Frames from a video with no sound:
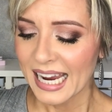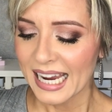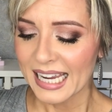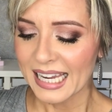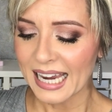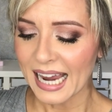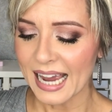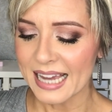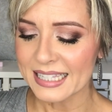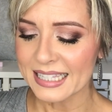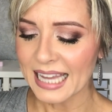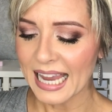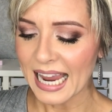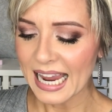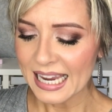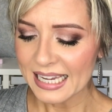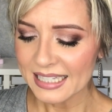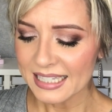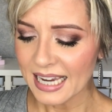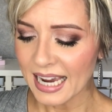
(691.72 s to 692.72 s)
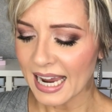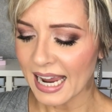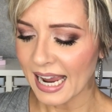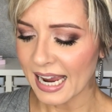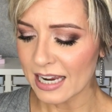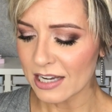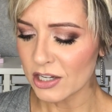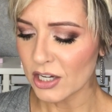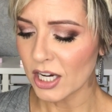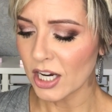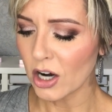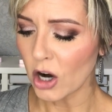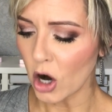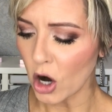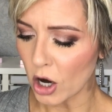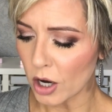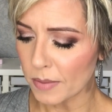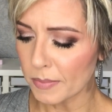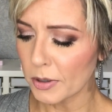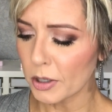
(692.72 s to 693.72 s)
it has anti-aging
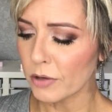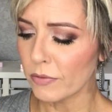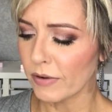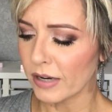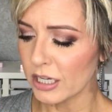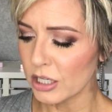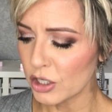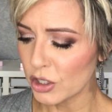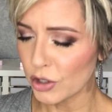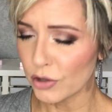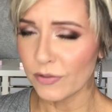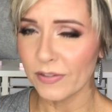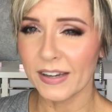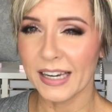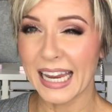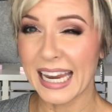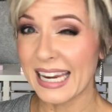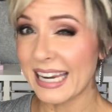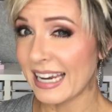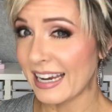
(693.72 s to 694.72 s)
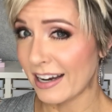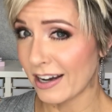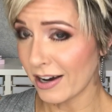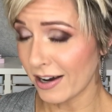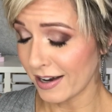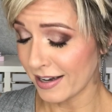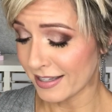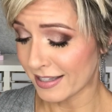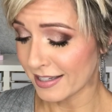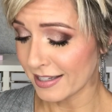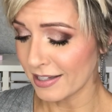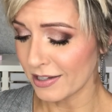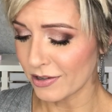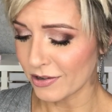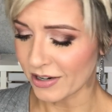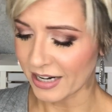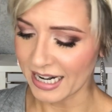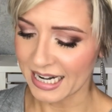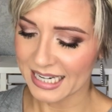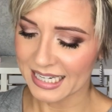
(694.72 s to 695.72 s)
armor rejuvenating
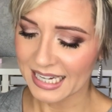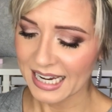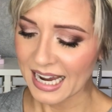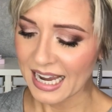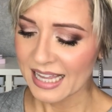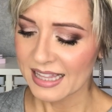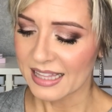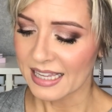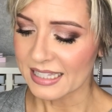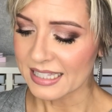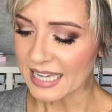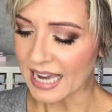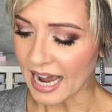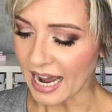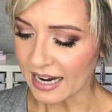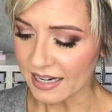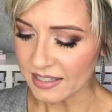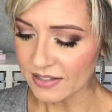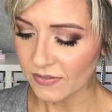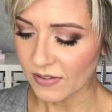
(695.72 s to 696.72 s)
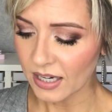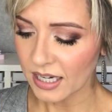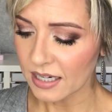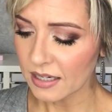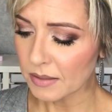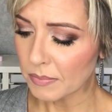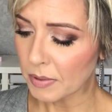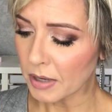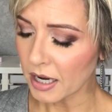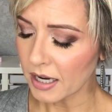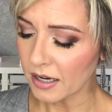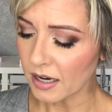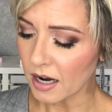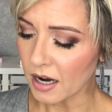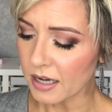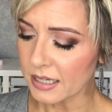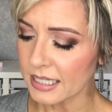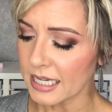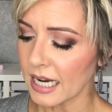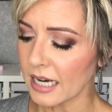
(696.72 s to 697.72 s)
concentrate that's activated upon
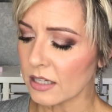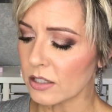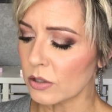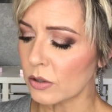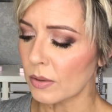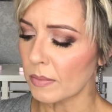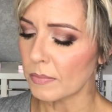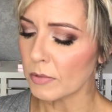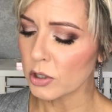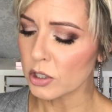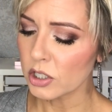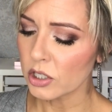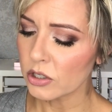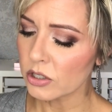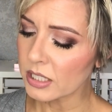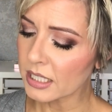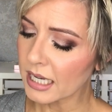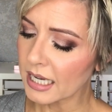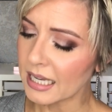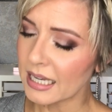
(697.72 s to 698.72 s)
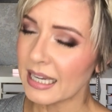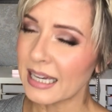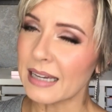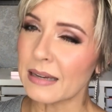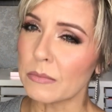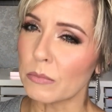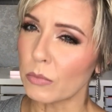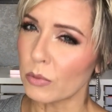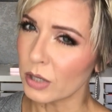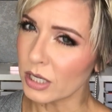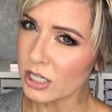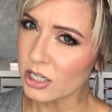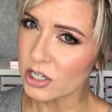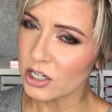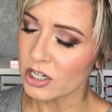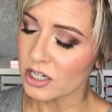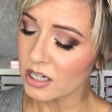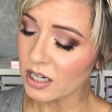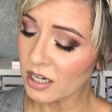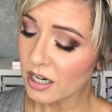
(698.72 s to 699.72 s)
contact to immerse your skin in
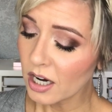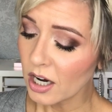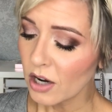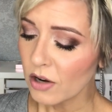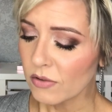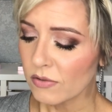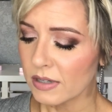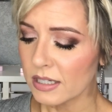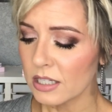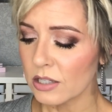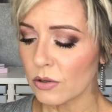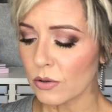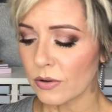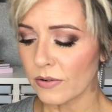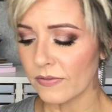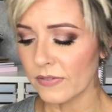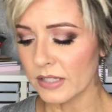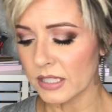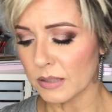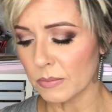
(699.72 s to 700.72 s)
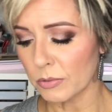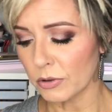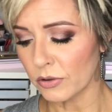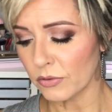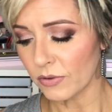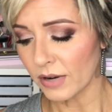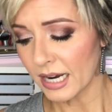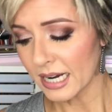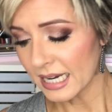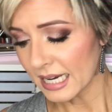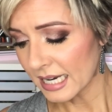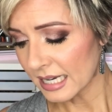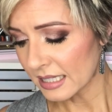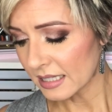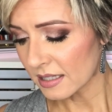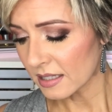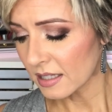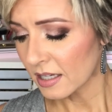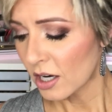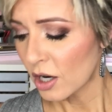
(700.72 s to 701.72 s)
moisture, restore visible
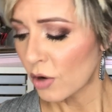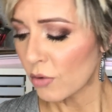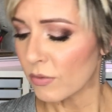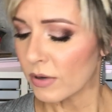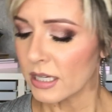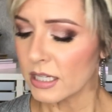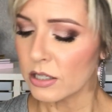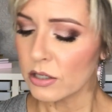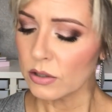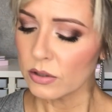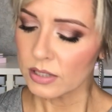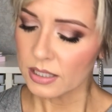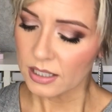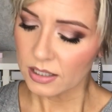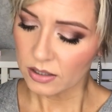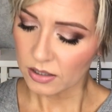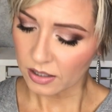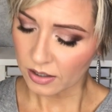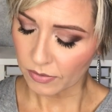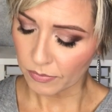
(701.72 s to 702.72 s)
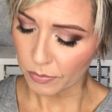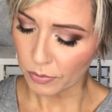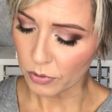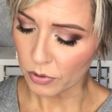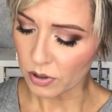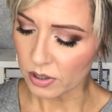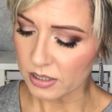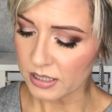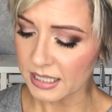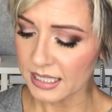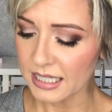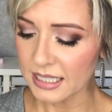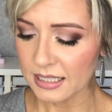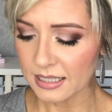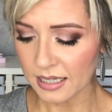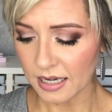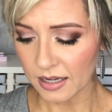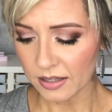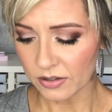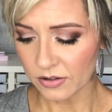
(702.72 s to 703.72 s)
radiance, reduce the look of pores,
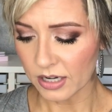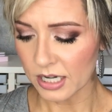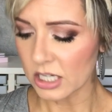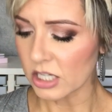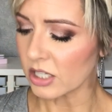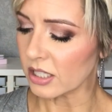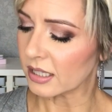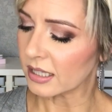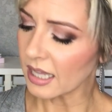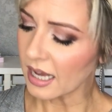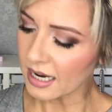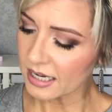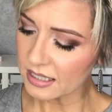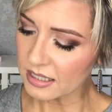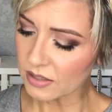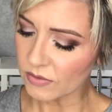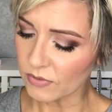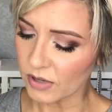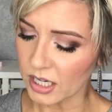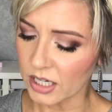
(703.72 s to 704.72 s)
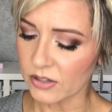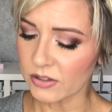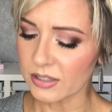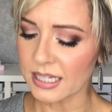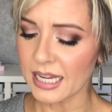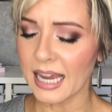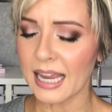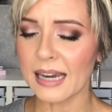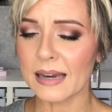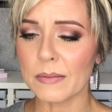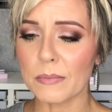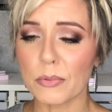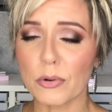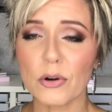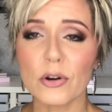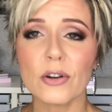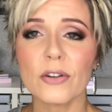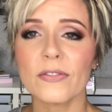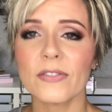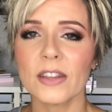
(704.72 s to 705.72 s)
discoloration, lines and wrinkles, and
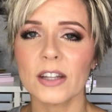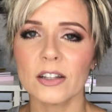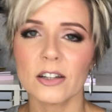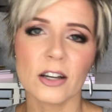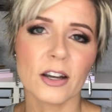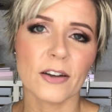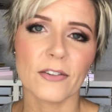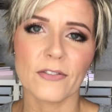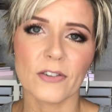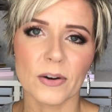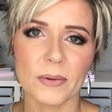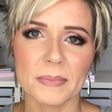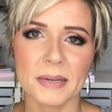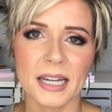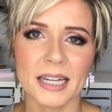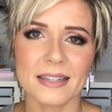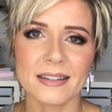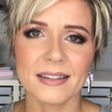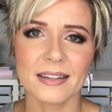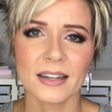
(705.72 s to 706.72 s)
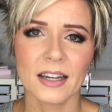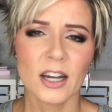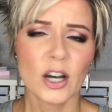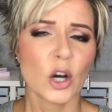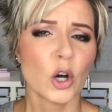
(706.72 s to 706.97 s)
improve the look of firmness